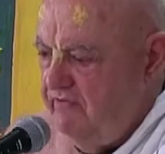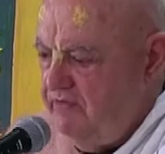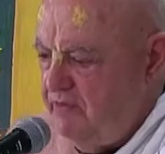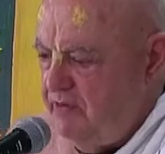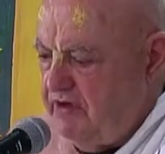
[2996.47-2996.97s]

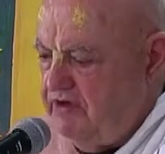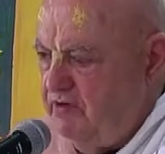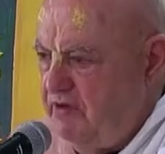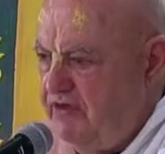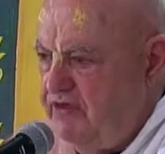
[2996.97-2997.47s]
But a book is
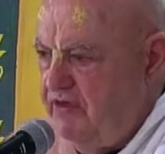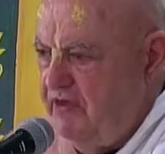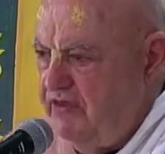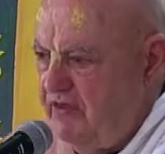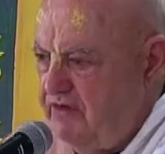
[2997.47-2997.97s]
worth
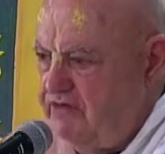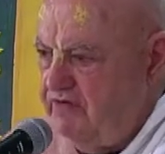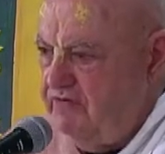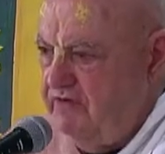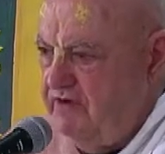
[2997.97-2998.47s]
a
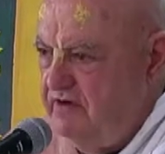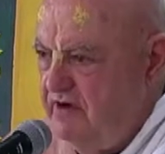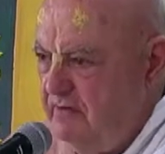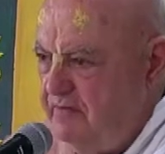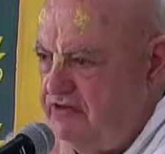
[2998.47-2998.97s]
thousand,
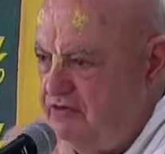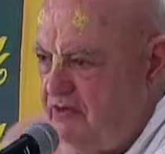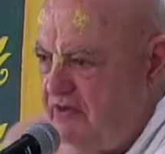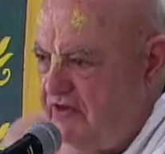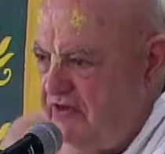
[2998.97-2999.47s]
a
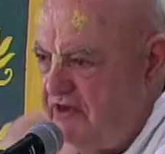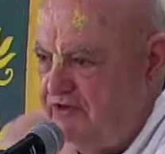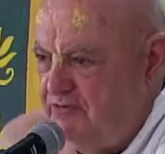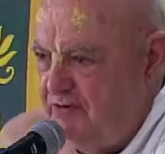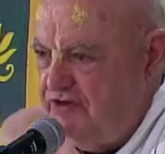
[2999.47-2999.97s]
picture's worth a
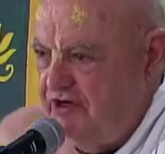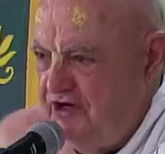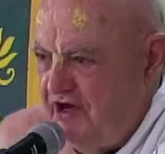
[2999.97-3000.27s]
thousand words,